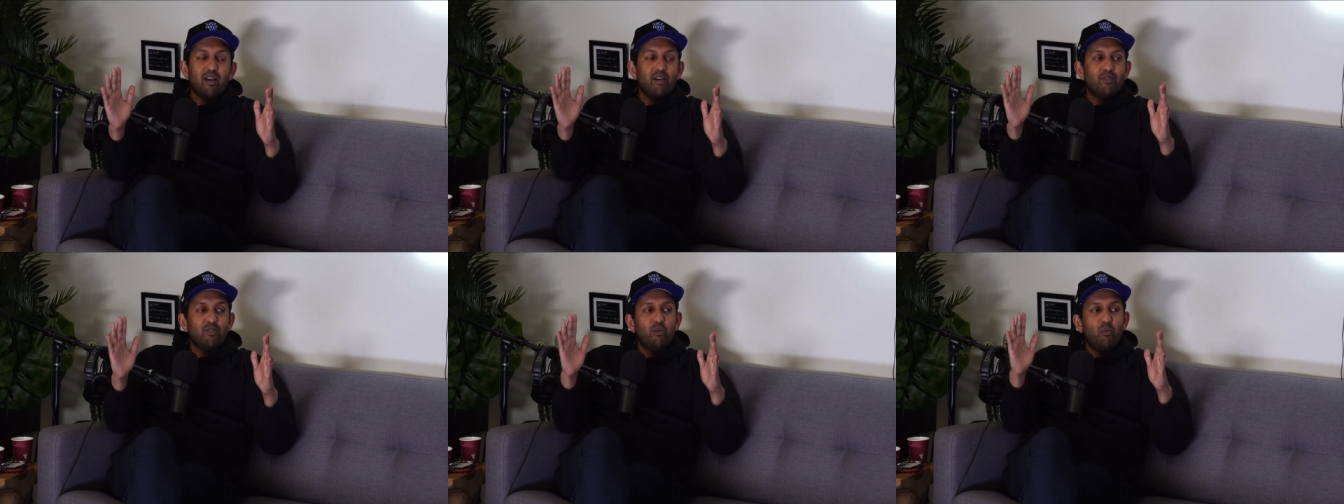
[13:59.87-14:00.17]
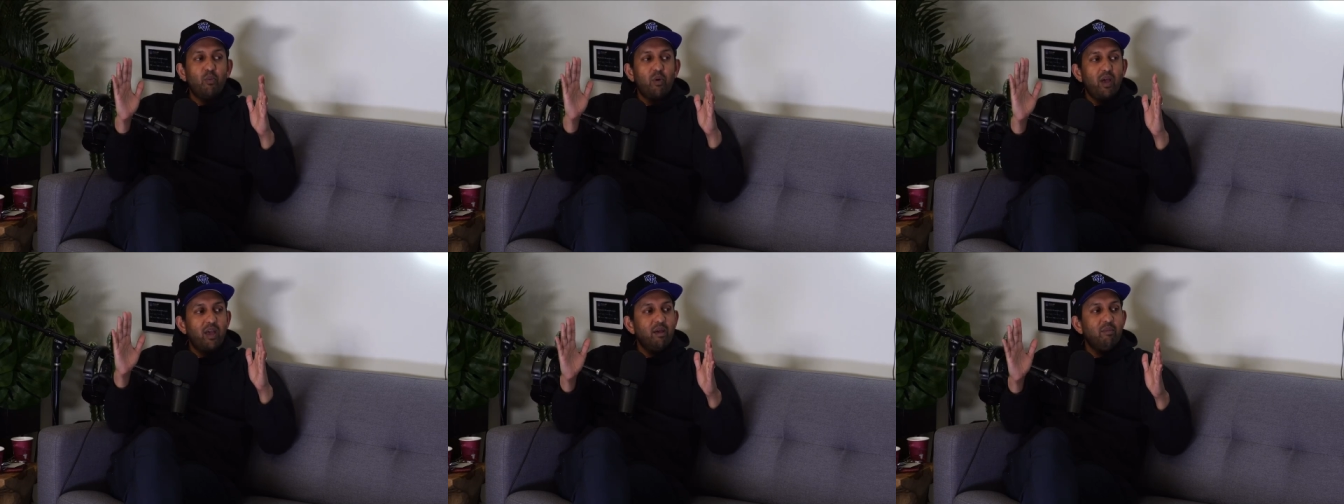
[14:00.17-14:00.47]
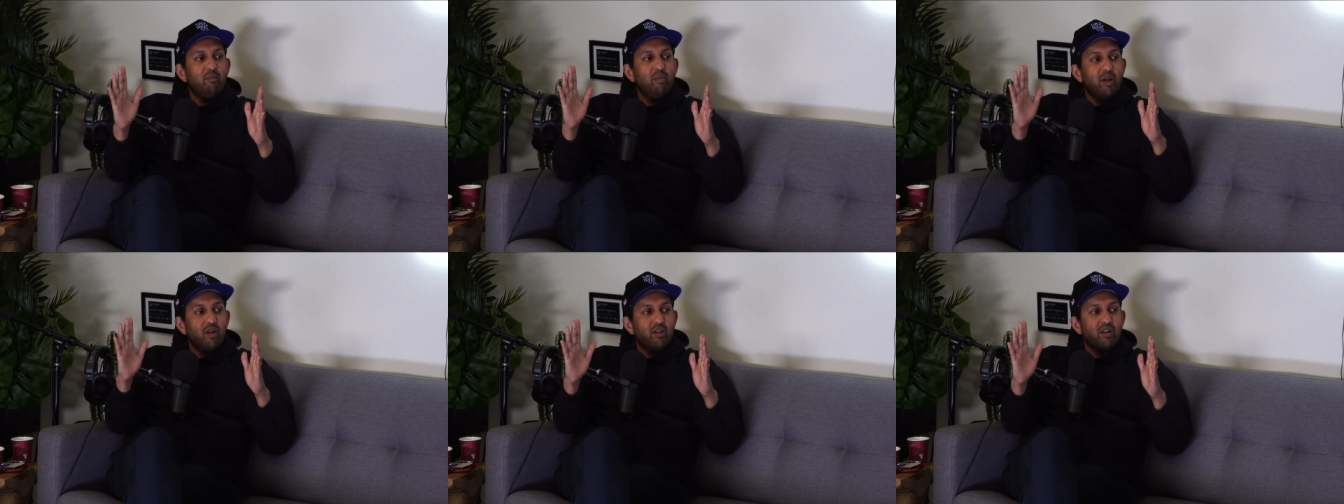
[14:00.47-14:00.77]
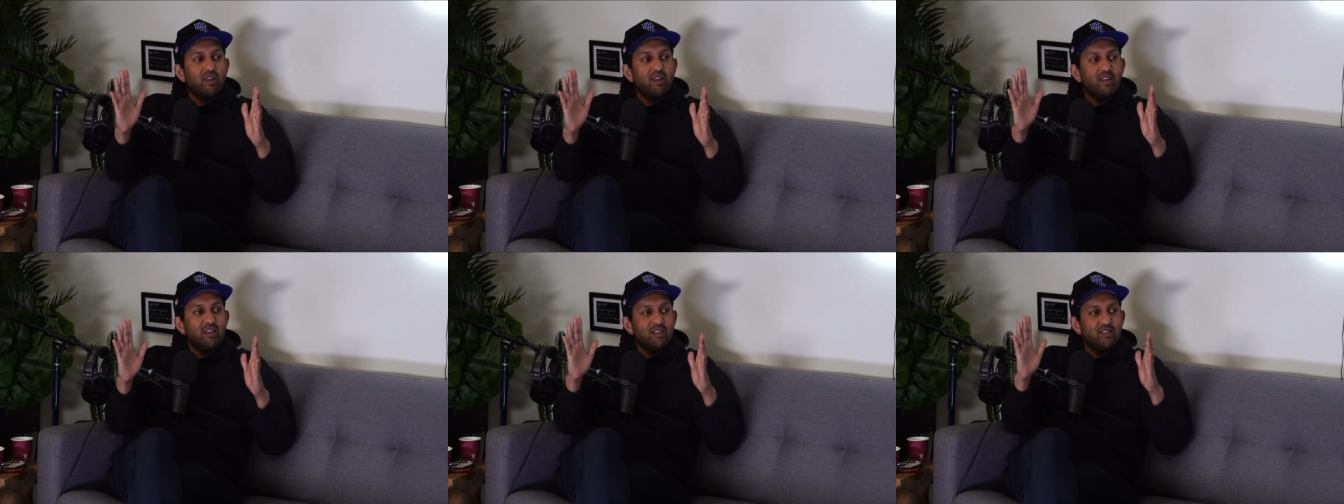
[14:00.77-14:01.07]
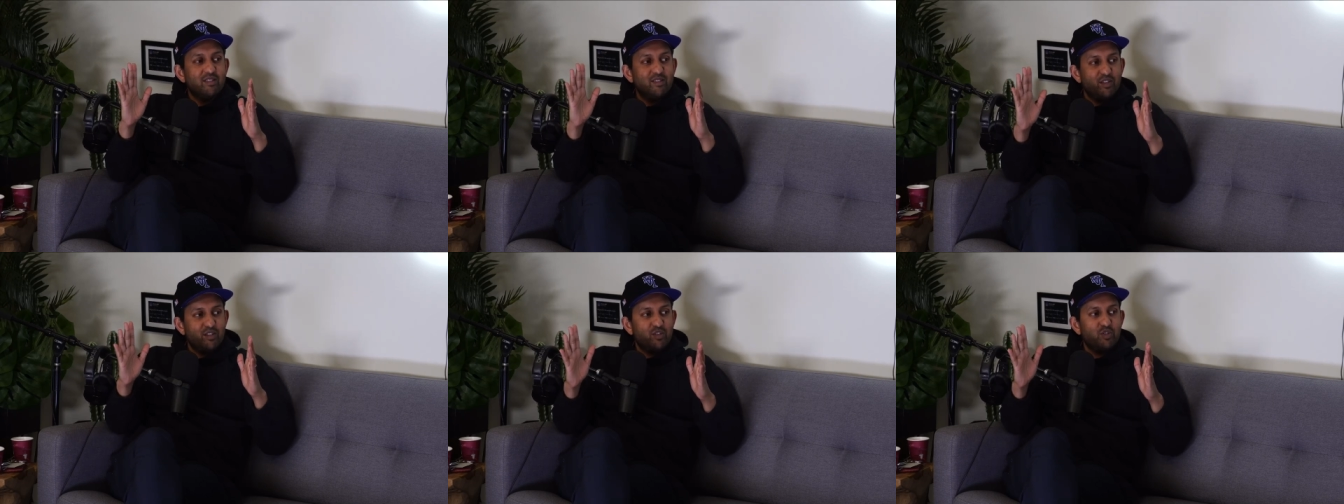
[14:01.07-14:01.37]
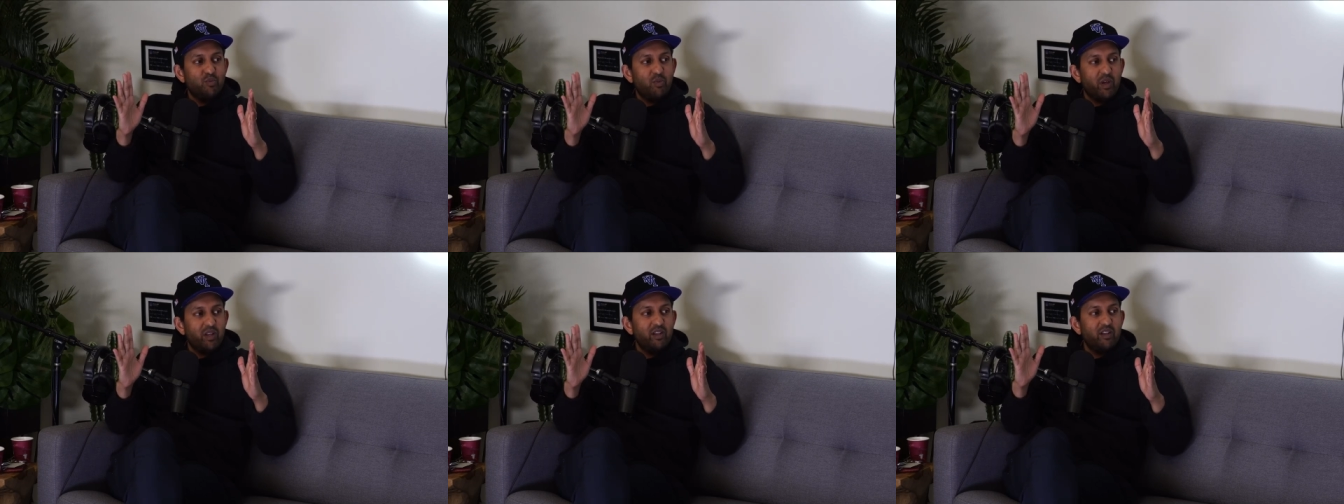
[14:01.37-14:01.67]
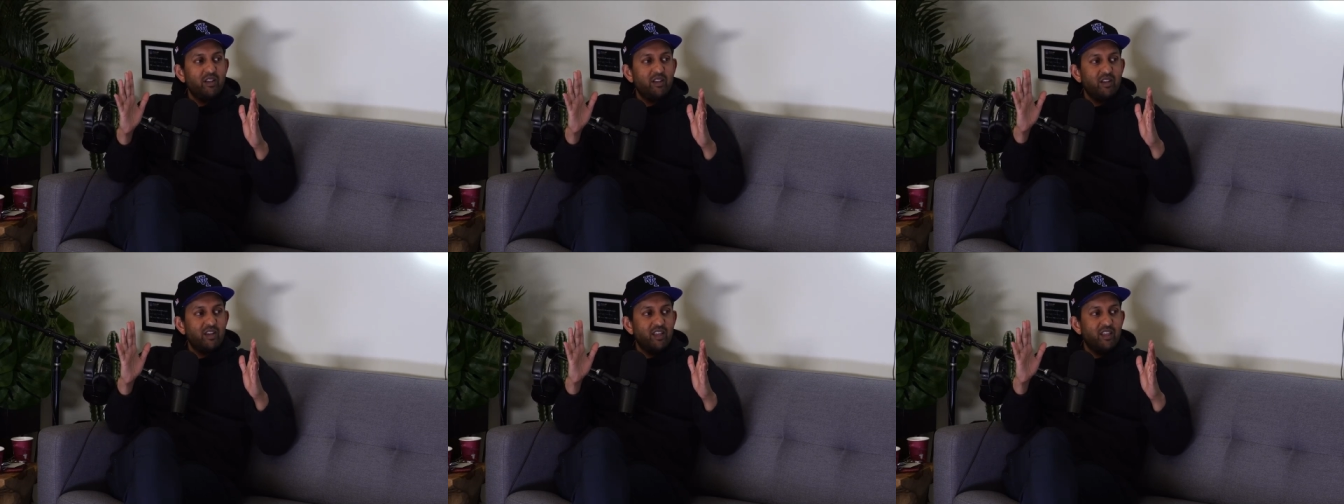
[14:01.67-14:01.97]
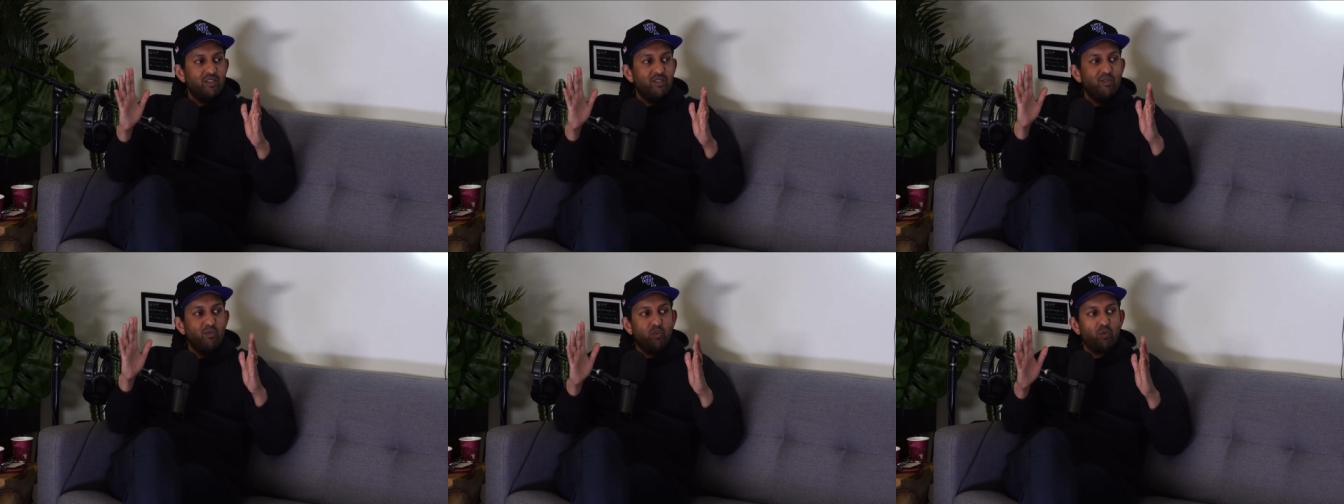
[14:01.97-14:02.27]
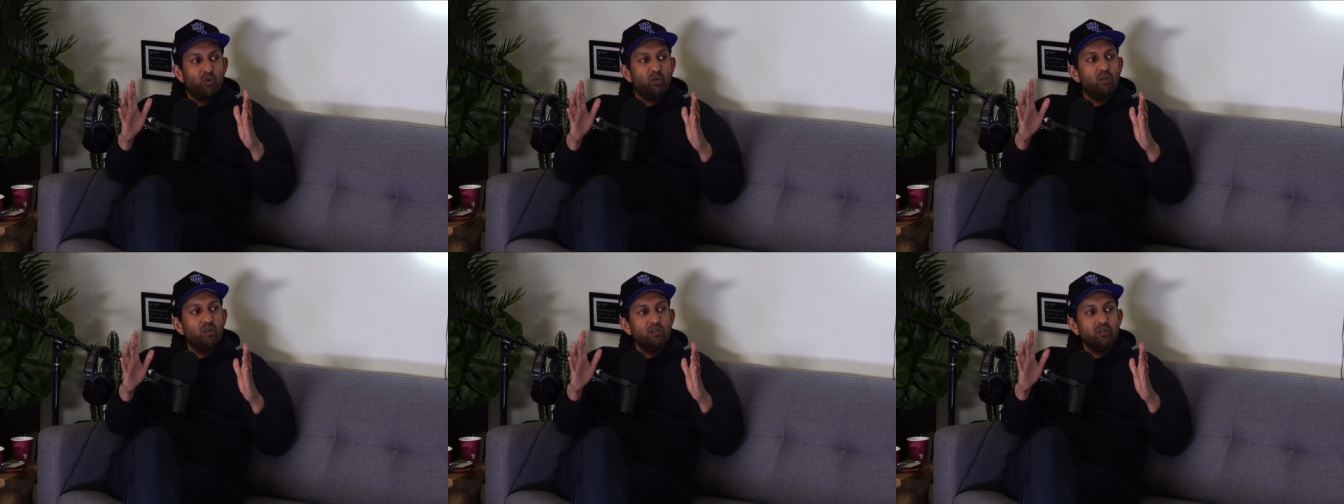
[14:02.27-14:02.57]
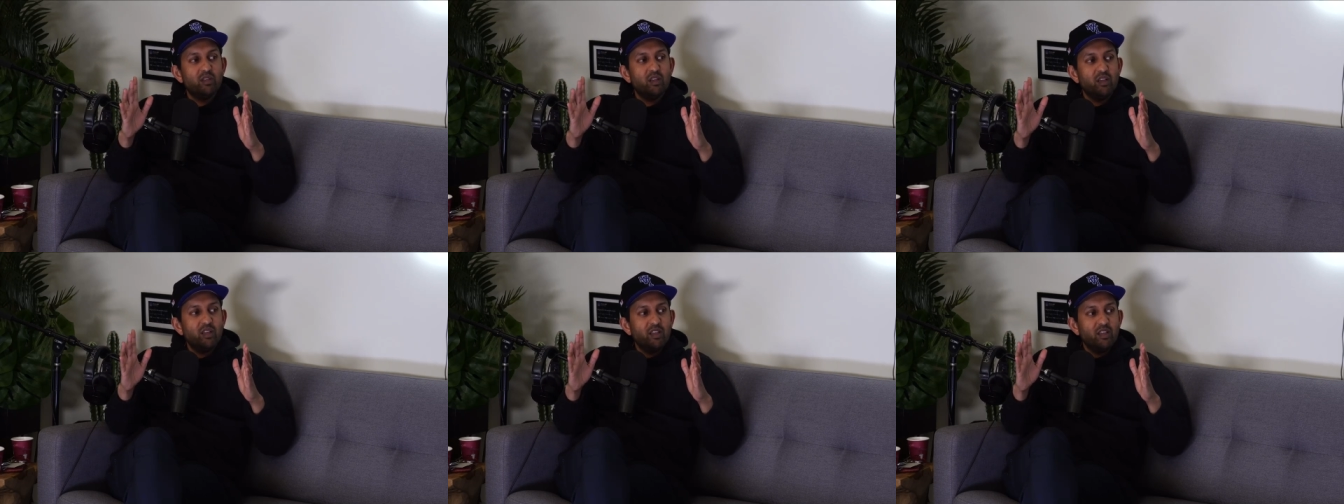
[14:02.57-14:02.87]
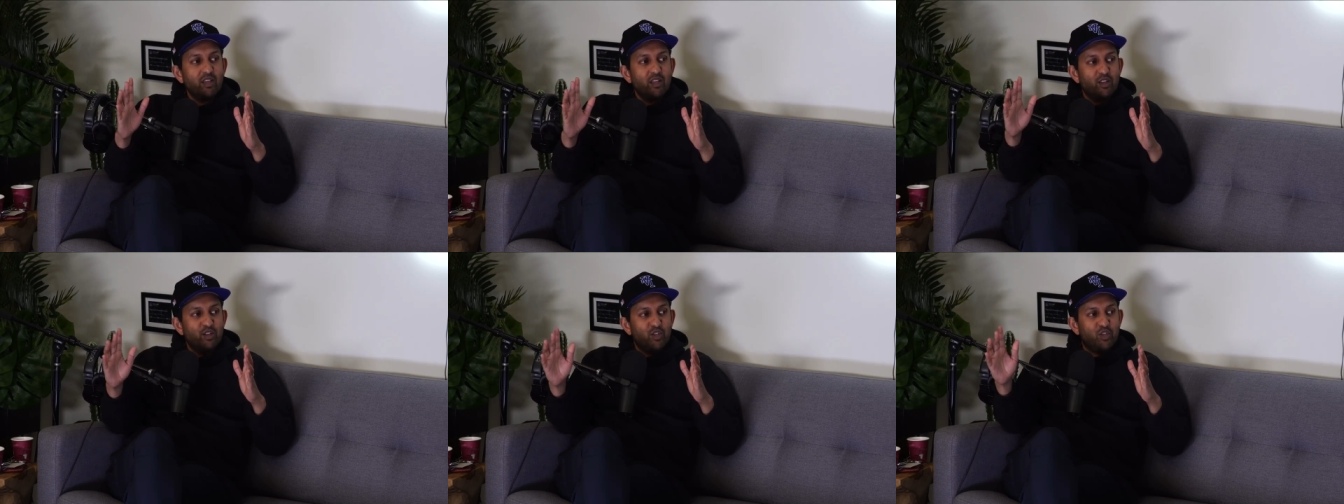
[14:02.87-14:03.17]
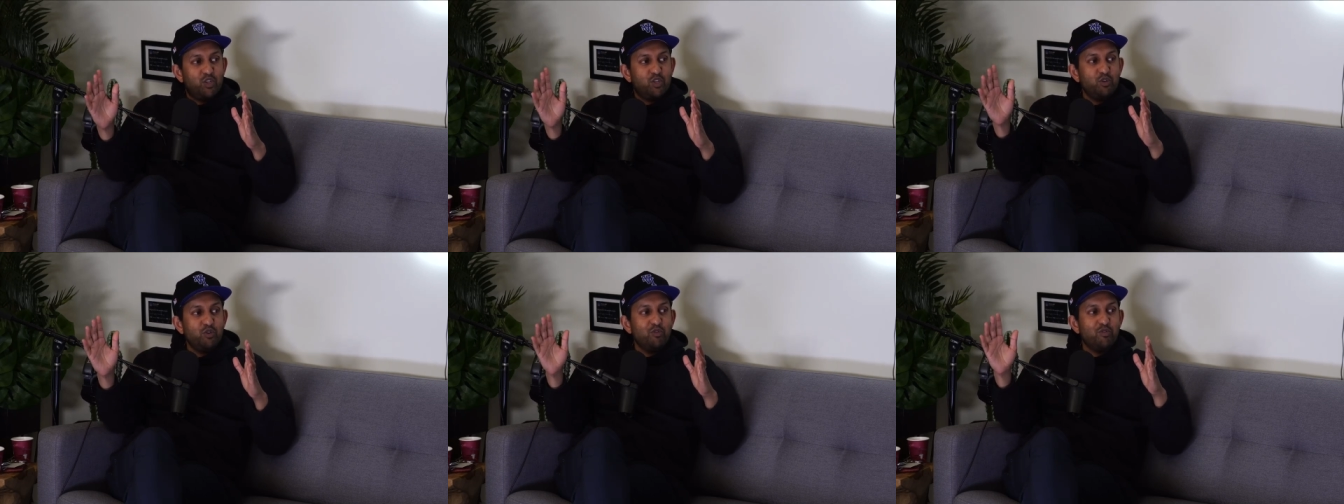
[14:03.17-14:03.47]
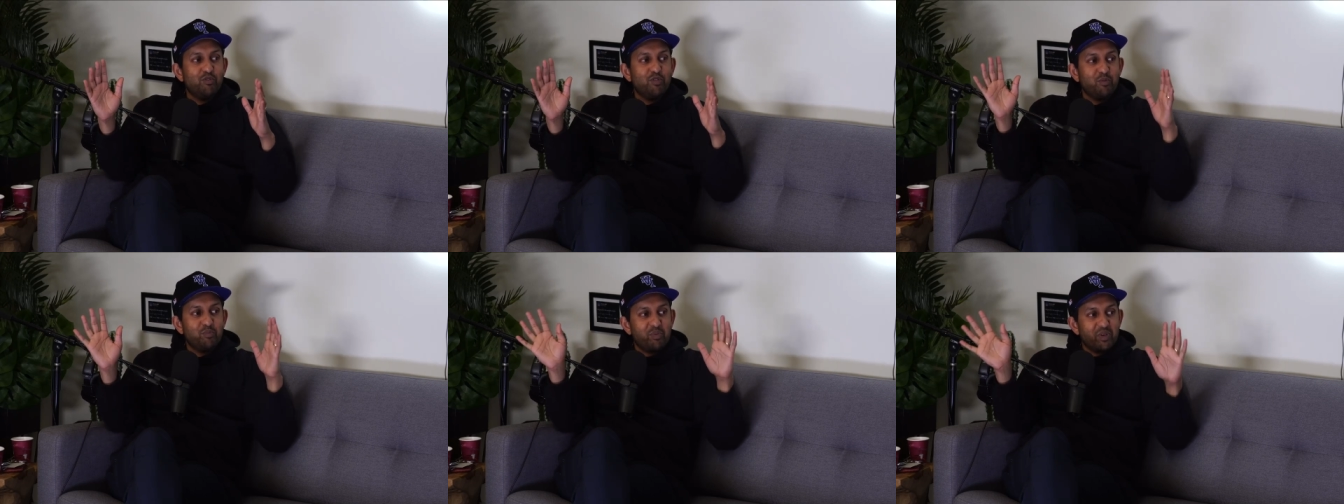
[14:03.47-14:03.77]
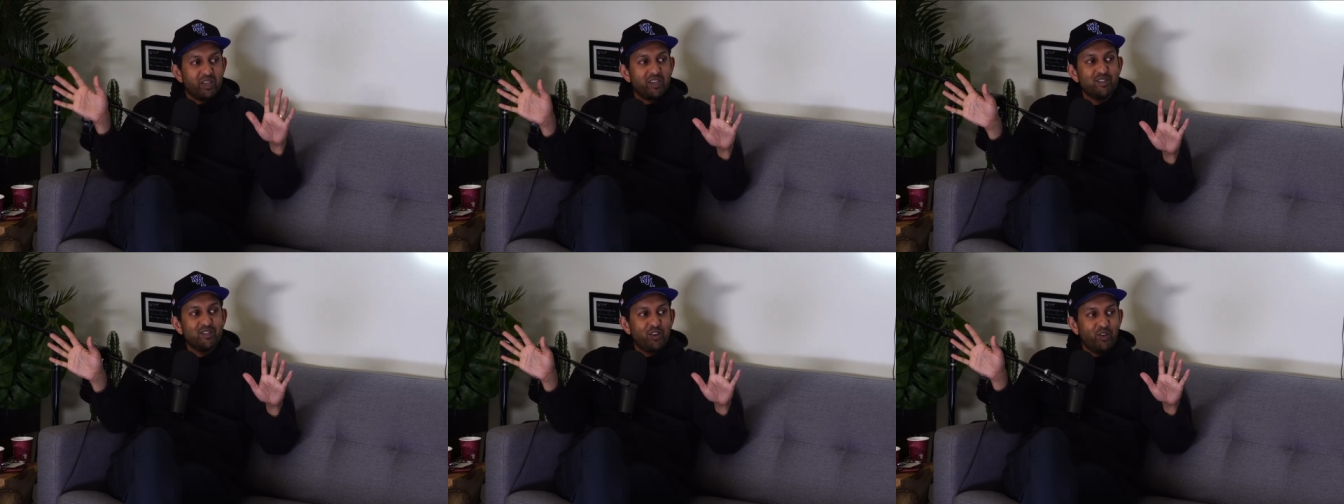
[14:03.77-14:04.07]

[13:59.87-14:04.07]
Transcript: The way America is situated in the world, two of the biggest